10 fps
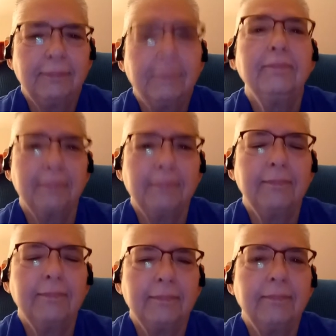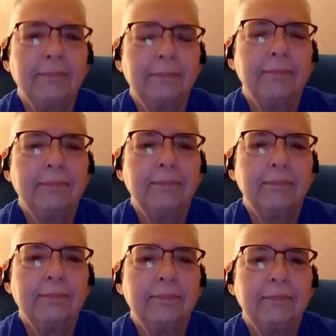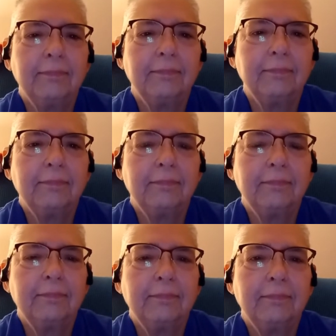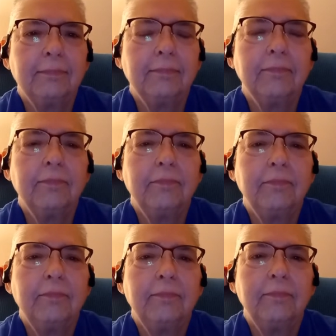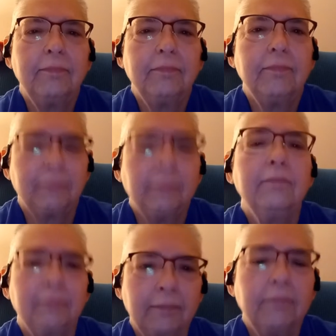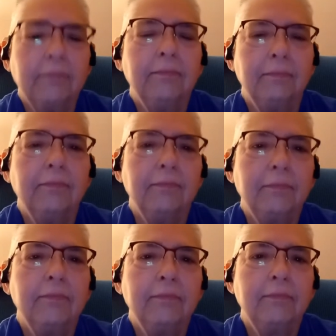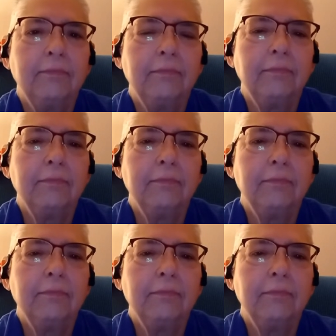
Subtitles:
(silent)